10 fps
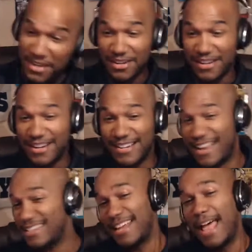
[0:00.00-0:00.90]
are, and it
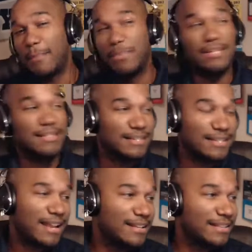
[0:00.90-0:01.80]
actually happens. It's
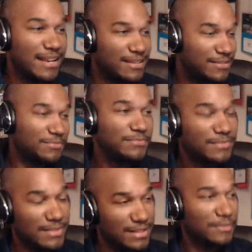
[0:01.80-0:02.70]
kind of like,
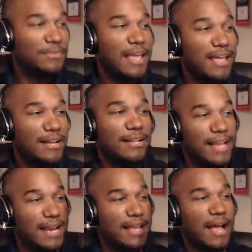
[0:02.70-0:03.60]
hell,
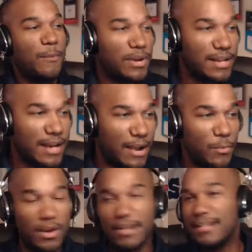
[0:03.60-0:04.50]
like I want
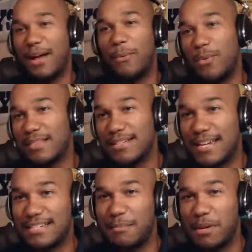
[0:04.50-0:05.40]
the
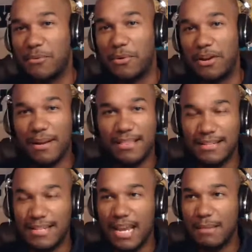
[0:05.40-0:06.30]
test to be wrong, but at the
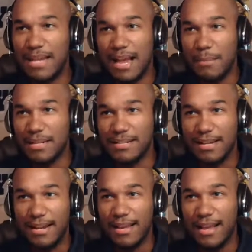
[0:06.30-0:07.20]
same time, it's
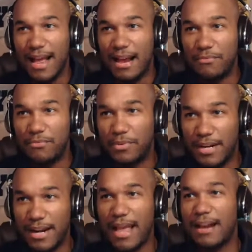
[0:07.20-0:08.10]
like I've
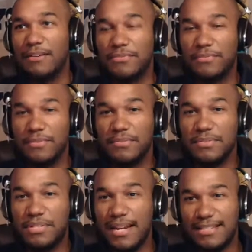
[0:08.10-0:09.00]
run out of
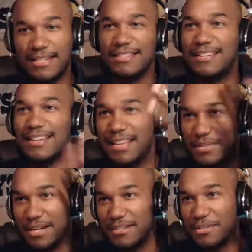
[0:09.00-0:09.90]
chances to give
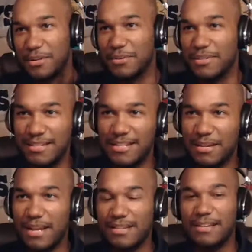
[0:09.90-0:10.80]
Jon Jones to
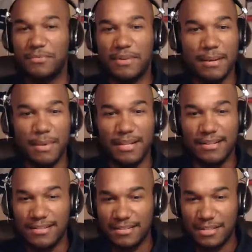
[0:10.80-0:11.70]
make stuff right, man.
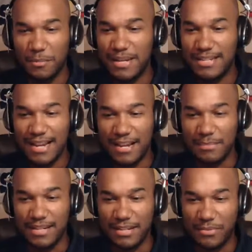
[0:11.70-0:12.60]
There's just too many
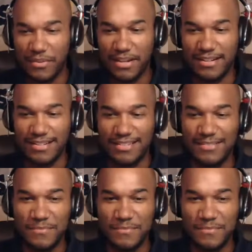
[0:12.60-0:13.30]
times he's failed us.